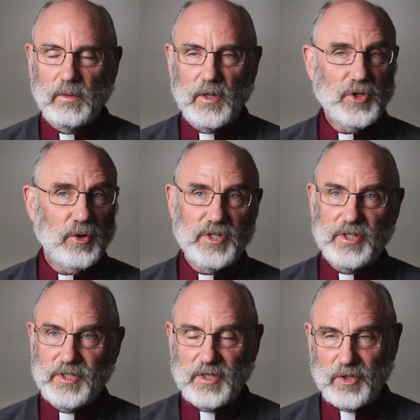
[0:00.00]
The church
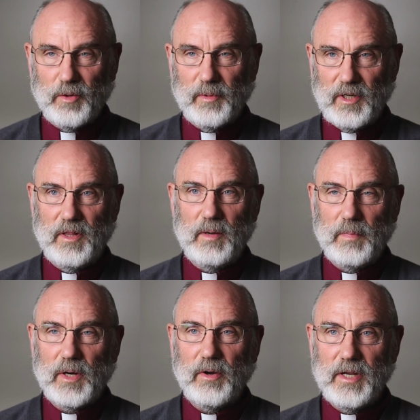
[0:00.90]
has determined that
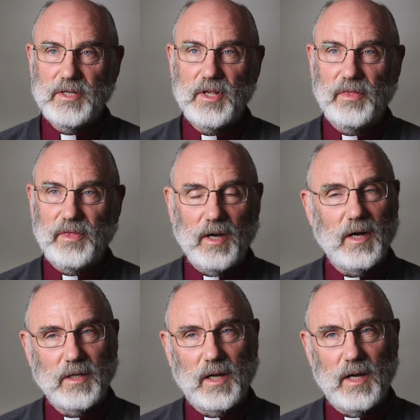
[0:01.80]
Mary is
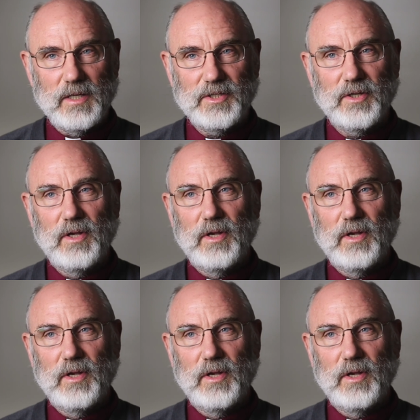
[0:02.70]
Theotokos.